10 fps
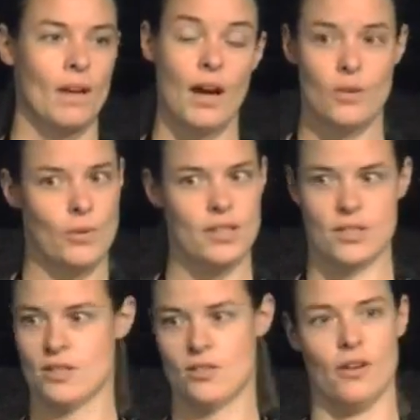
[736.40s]
Otherwise,
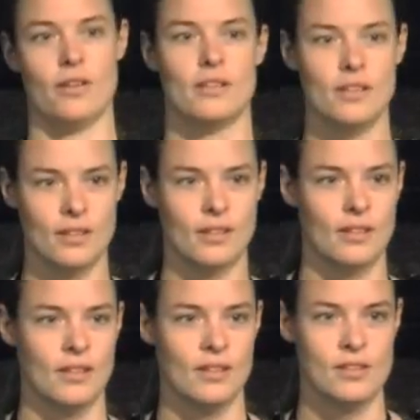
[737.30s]
just don't.
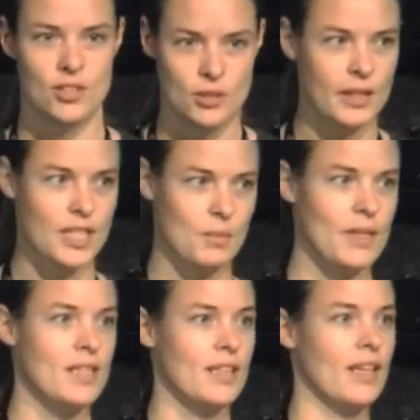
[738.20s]
Just do it
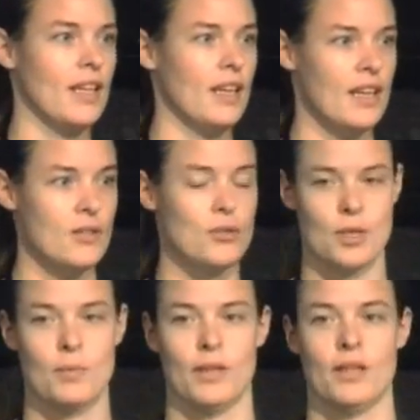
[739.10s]
explicitly and use
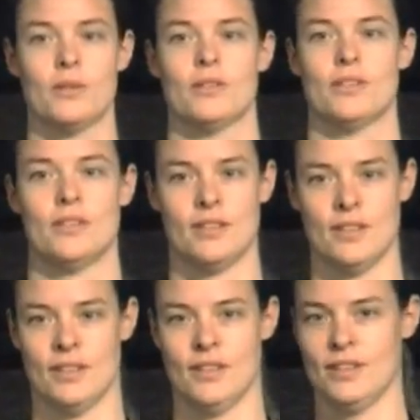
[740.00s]
triple equals.
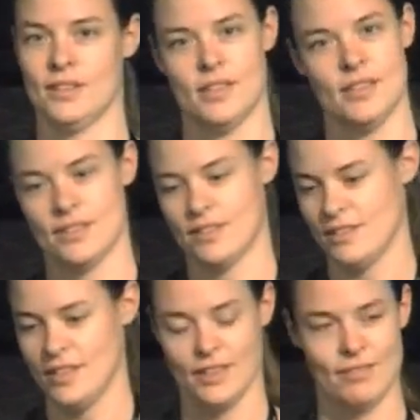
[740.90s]
Because,
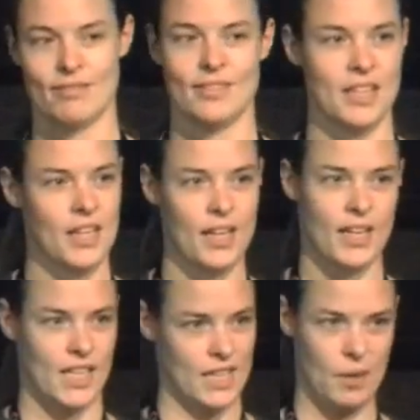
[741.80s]

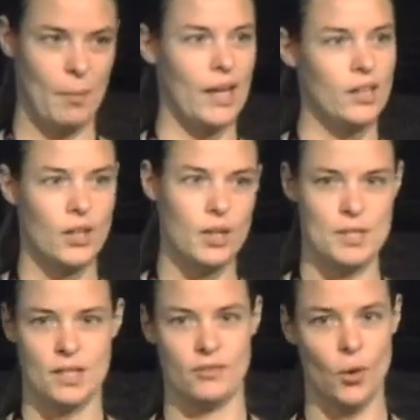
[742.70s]
about
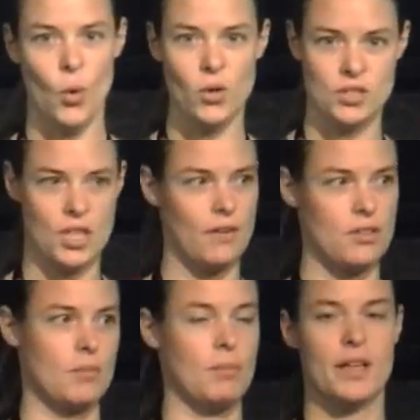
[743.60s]
30% of all your
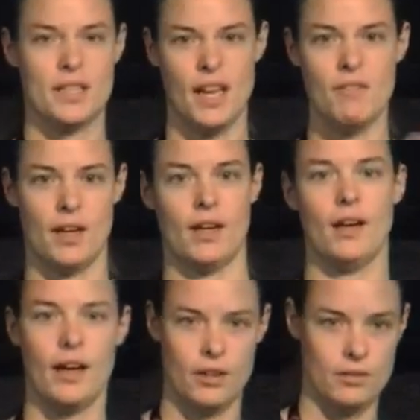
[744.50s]
JavaScript bugs ever
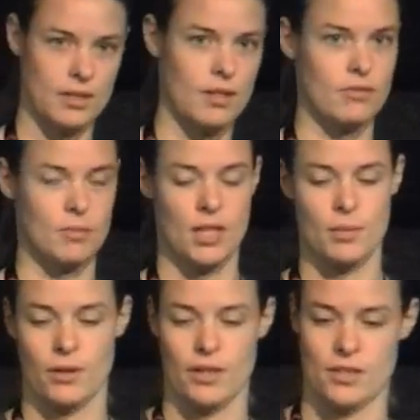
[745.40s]
are going to come from
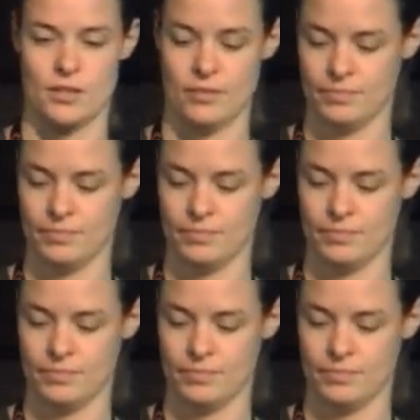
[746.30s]
type coercion.